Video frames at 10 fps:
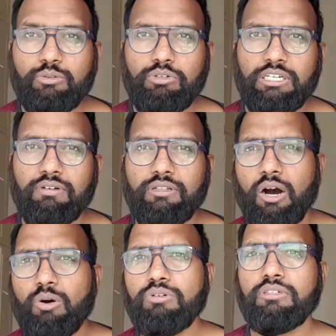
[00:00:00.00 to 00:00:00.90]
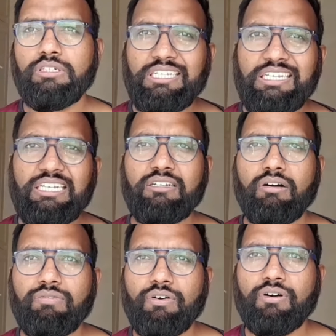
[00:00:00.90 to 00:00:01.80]
UK without need
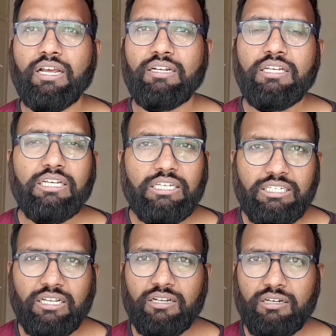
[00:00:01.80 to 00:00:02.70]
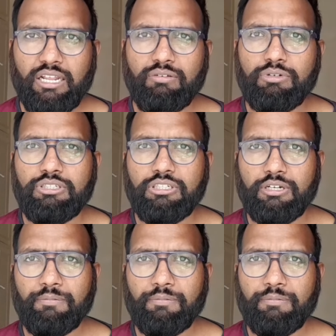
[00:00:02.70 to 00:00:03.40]
for an English language